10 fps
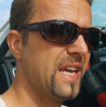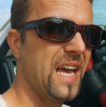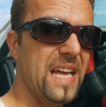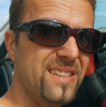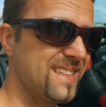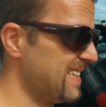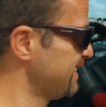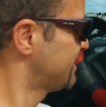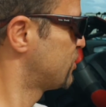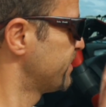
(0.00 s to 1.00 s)
as
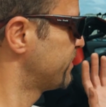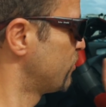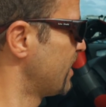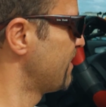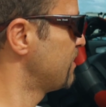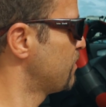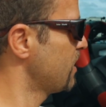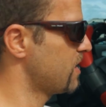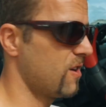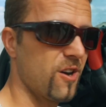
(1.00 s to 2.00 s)
is, just arriving by
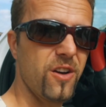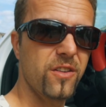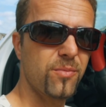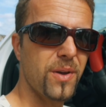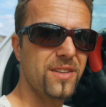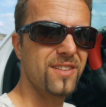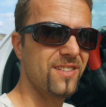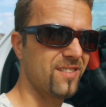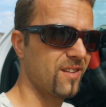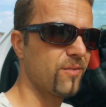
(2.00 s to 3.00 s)
car, expecting
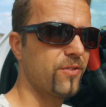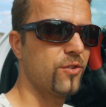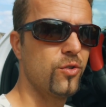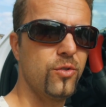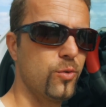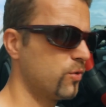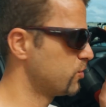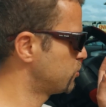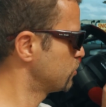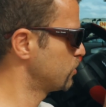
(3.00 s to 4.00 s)
something to do on the
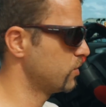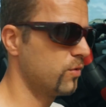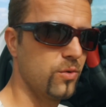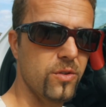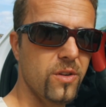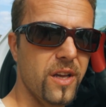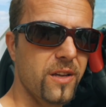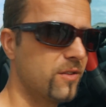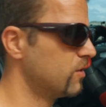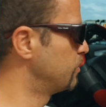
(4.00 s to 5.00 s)
shore, doing like
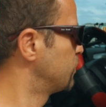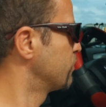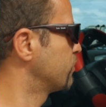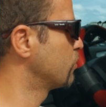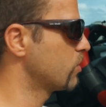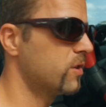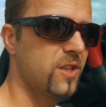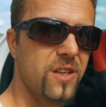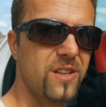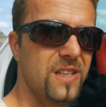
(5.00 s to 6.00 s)
a little bit of
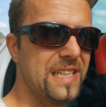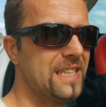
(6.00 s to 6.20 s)
snorkeling here,